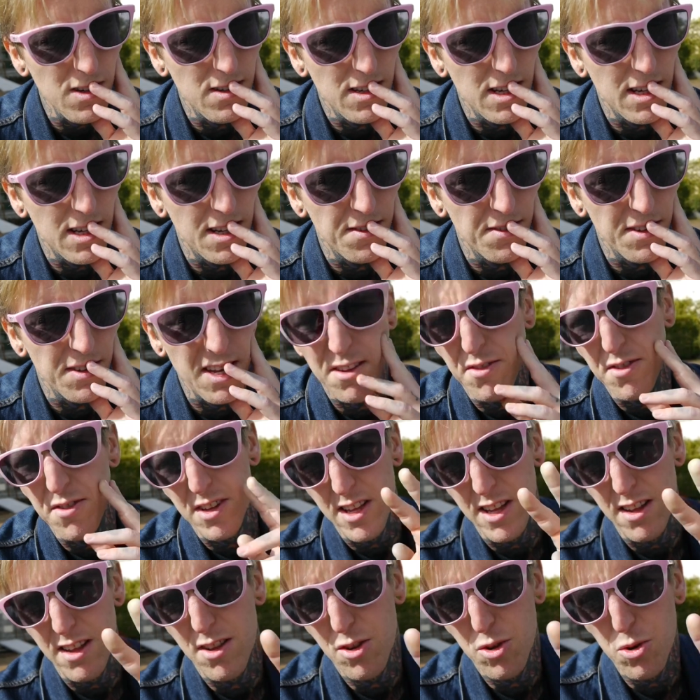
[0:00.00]
And then
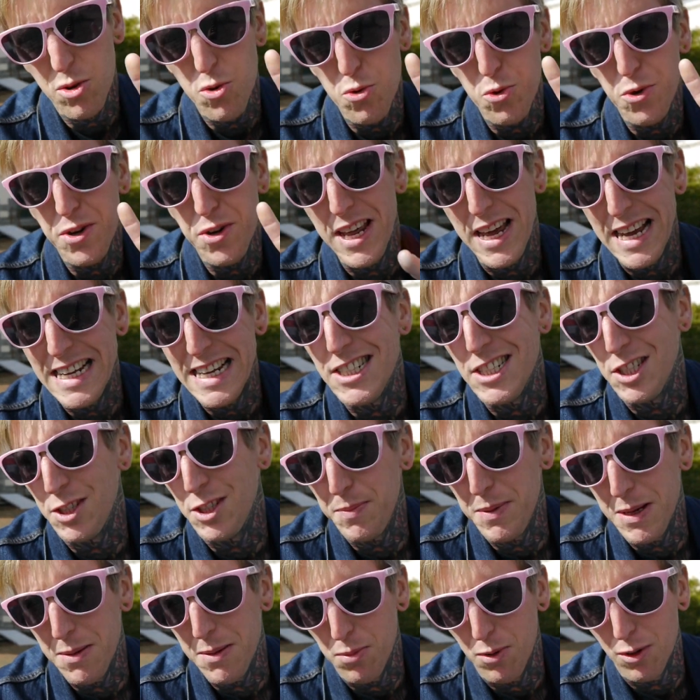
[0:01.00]
these two
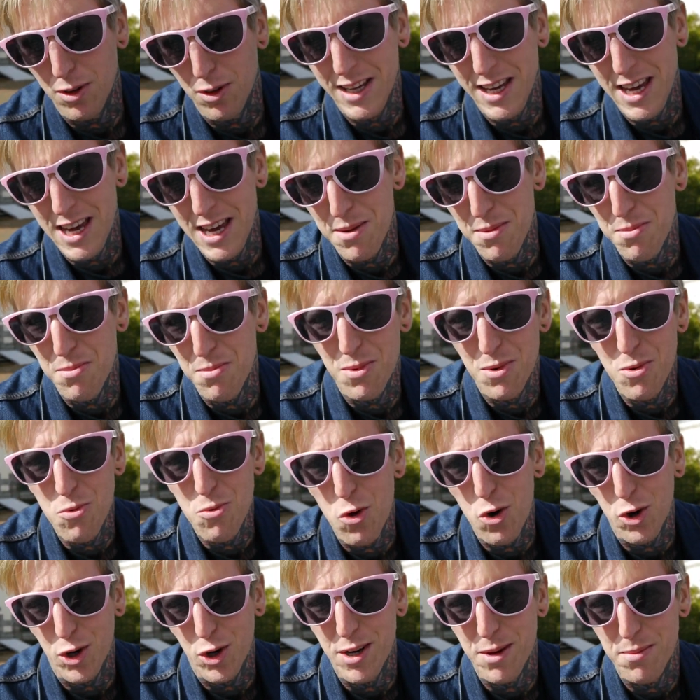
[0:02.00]
Danish people came
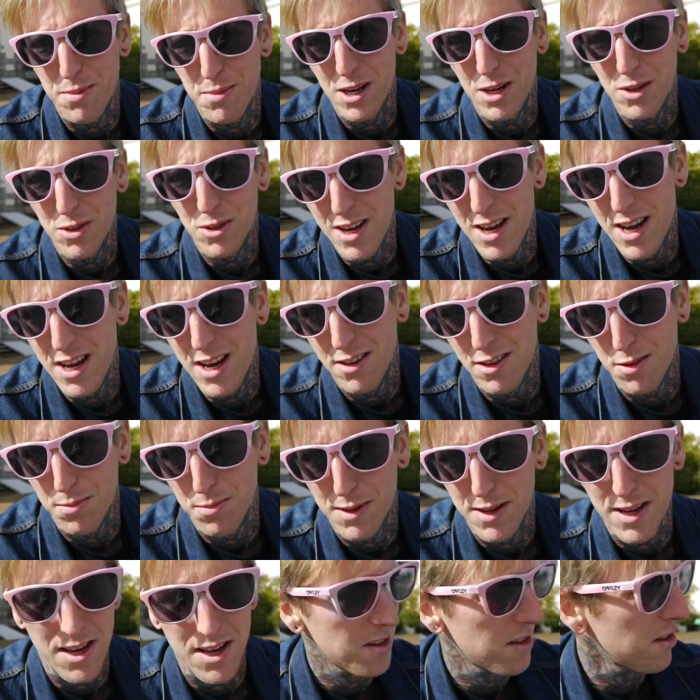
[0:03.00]
walking about at the
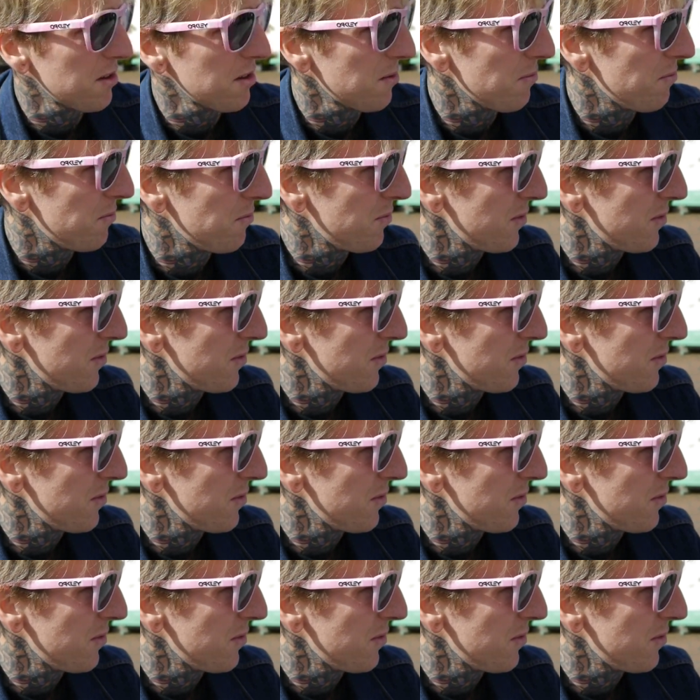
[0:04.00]
place.